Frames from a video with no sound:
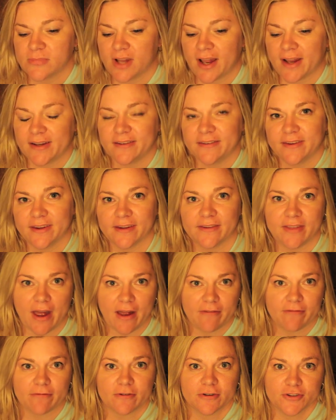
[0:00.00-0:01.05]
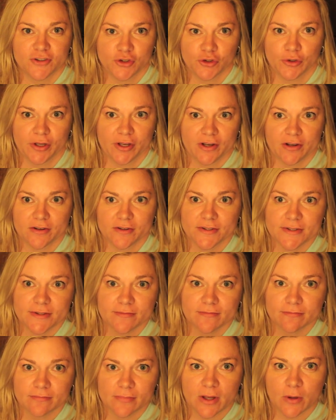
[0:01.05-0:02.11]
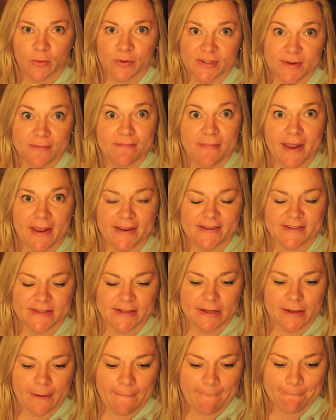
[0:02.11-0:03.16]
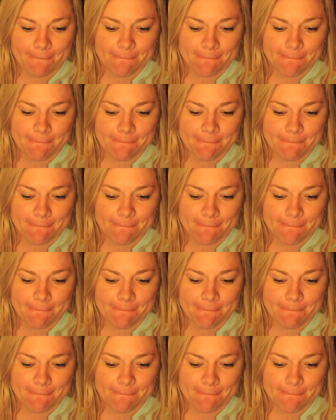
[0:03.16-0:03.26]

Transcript: I did that for 2 years. It was amazing.